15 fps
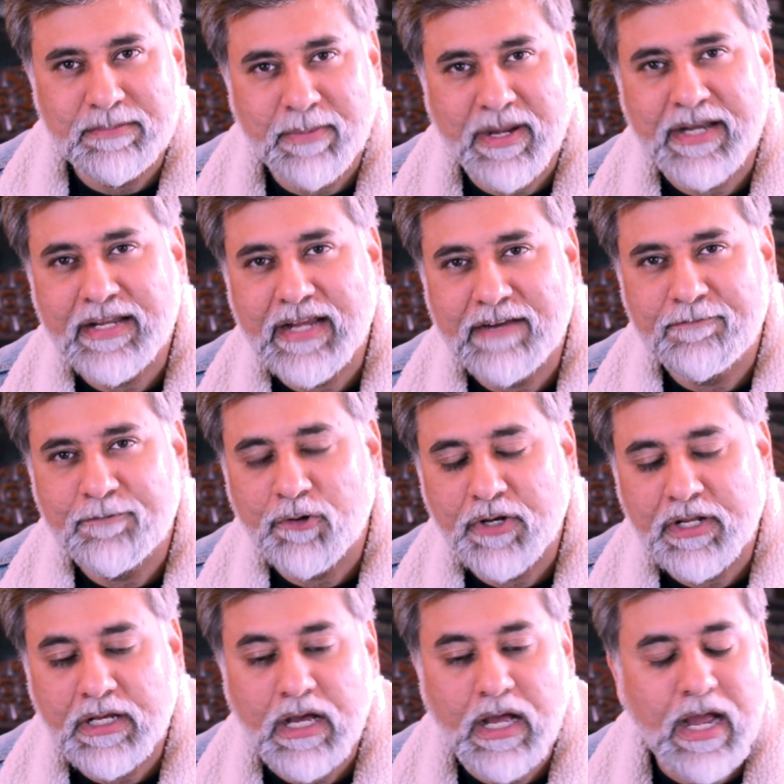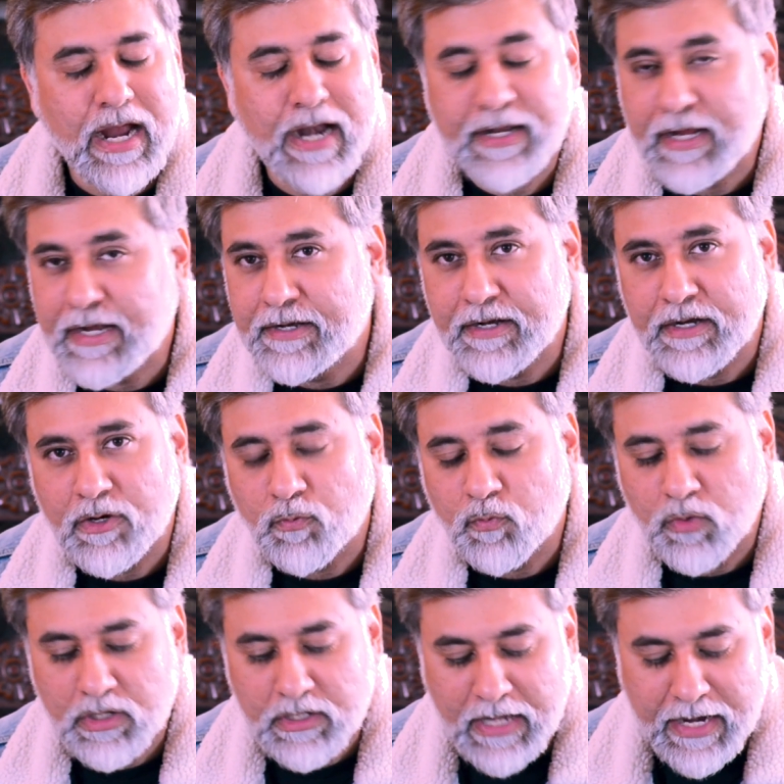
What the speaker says: Betty and Veronica, and it didn't work.